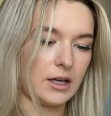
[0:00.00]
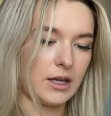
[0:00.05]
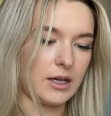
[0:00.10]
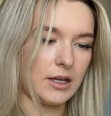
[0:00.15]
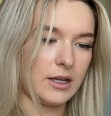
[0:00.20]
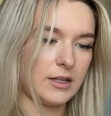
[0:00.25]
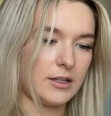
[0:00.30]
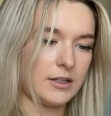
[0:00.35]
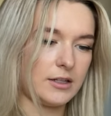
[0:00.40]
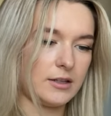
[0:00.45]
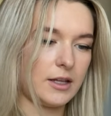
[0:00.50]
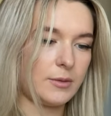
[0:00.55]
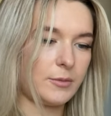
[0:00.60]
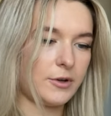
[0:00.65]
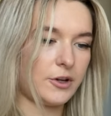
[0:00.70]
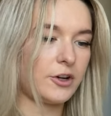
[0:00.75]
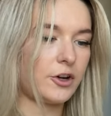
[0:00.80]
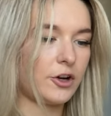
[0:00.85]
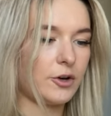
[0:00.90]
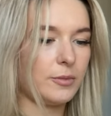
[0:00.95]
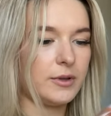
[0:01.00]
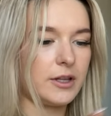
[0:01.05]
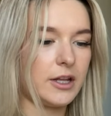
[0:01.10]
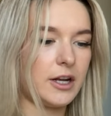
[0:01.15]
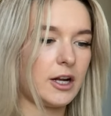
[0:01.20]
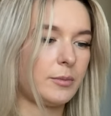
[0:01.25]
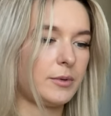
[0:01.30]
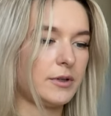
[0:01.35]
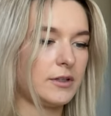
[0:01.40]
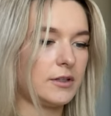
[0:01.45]
and then we're gonna open that
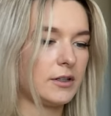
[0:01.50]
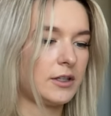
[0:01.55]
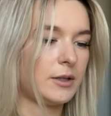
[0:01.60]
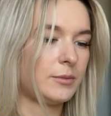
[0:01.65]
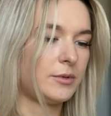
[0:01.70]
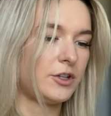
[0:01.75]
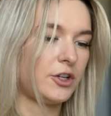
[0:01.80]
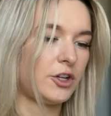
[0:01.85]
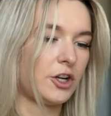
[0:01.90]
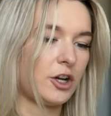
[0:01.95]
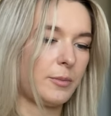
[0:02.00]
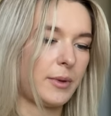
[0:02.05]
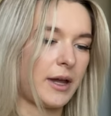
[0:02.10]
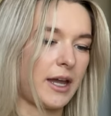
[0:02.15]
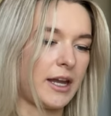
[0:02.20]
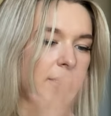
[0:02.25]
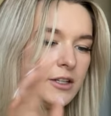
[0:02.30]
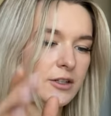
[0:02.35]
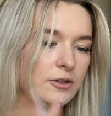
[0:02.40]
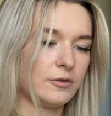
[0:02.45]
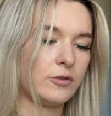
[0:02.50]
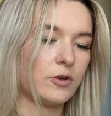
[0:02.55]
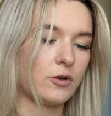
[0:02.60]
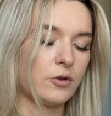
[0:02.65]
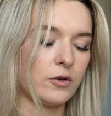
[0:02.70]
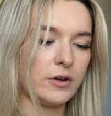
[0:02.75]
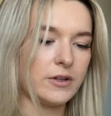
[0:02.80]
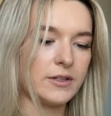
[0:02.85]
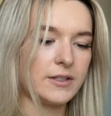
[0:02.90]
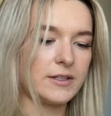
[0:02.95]
up into Clip Studio Paint, of
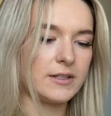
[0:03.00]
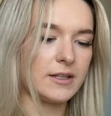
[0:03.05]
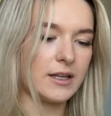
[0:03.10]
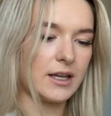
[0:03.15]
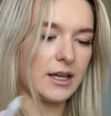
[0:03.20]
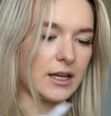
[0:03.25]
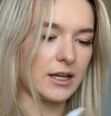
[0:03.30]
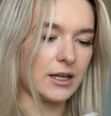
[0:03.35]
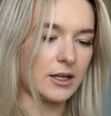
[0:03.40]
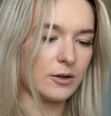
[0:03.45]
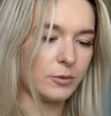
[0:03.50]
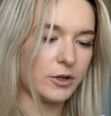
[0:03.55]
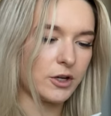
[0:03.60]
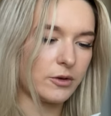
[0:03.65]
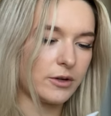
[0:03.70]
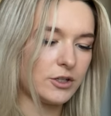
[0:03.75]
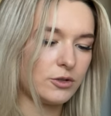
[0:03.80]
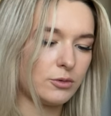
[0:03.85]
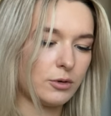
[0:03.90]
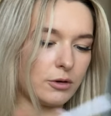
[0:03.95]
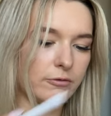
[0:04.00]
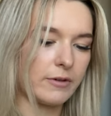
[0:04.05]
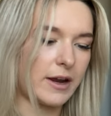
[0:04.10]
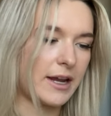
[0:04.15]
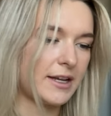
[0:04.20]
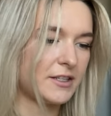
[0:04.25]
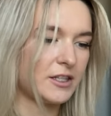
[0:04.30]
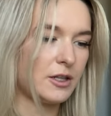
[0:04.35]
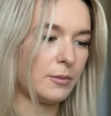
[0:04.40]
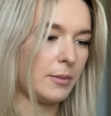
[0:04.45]
course, and we're going to
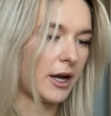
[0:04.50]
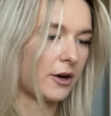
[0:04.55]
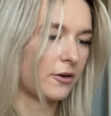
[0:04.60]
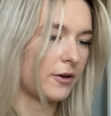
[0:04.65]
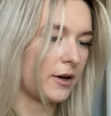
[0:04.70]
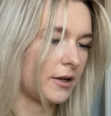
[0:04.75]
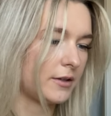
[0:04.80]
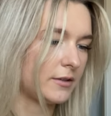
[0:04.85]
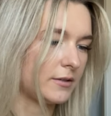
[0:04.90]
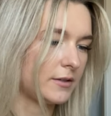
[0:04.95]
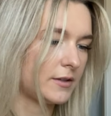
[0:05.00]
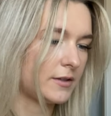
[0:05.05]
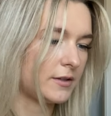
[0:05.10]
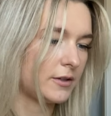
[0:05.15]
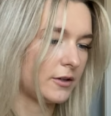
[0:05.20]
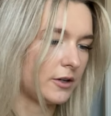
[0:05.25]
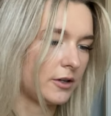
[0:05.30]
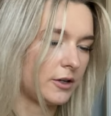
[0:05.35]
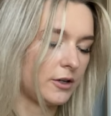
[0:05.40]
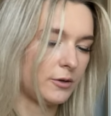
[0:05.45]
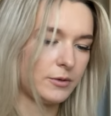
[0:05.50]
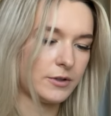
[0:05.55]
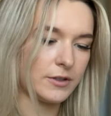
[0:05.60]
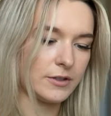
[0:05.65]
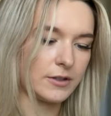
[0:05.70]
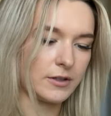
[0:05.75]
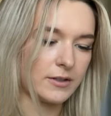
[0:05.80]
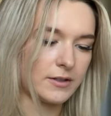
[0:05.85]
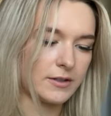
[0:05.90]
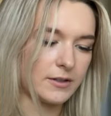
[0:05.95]
erase the background. So we're just
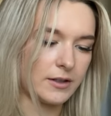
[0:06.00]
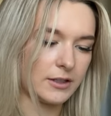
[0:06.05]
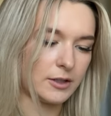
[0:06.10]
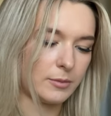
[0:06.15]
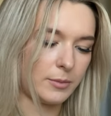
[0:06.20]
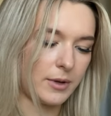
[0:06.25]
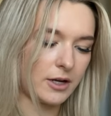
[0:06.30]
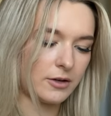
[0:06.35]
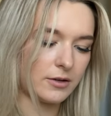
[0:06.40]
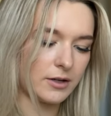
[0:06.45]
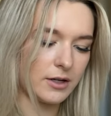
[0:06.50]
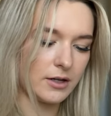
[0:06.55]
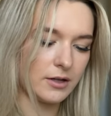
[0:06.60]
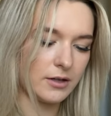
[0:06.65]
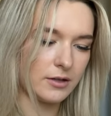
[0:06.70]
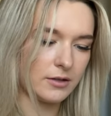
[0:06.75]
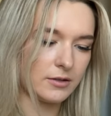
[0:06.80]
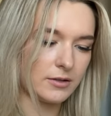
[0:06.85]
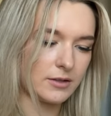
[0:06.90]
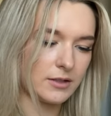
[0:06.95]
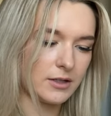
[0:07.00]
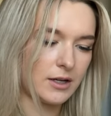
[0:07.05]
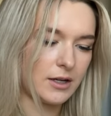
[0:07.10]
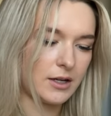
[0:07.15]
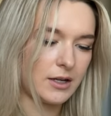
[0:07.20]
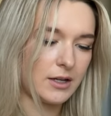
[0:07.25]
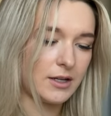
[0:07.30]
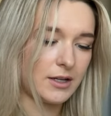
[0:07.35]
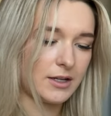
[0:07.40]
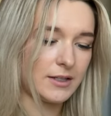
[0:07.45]
gonna select the background,
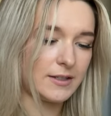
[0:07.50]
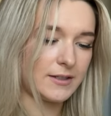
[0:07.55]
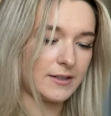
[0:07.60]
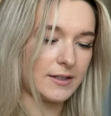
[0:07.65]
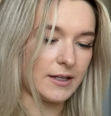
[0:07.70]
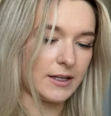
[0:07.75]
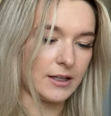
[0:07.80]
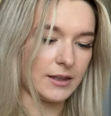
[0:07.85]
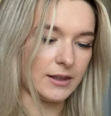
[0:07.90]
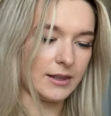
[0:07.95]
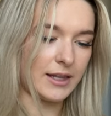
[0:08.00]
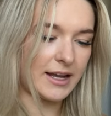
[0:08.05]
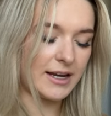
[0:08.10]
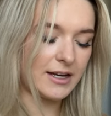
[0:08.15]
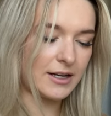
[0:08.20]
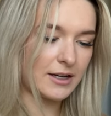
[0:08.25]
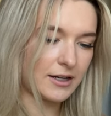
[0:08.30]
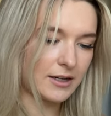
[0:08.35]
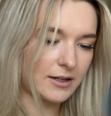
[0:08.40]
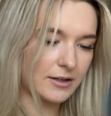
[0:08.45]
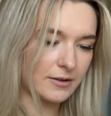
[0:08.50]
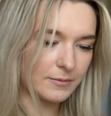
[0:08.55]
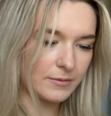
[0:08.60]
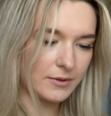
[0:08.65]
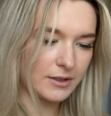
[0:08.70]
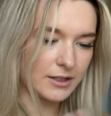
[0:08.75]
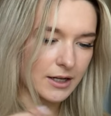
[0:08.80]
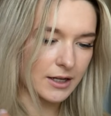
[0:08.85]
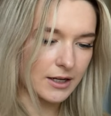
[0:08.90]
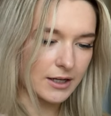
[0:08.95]
see you later,
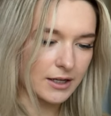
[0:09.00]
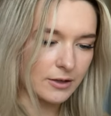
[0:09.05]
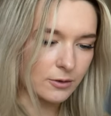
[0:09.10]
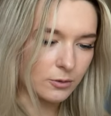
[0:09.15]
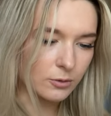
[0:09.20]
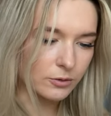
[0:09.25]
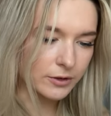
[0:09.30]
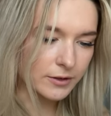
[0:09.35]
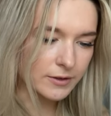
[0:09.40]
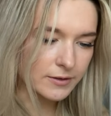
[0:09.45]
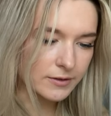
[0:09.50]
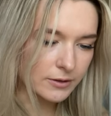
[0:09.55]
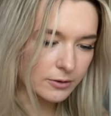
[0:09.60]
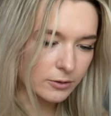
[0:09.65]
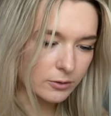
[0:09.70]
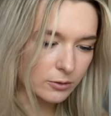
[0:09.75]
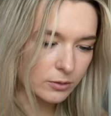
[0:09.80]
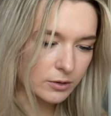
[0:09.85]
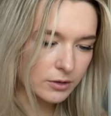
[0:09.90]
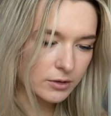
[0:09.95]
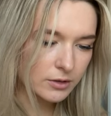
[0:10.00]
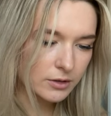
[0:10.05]
get in all those little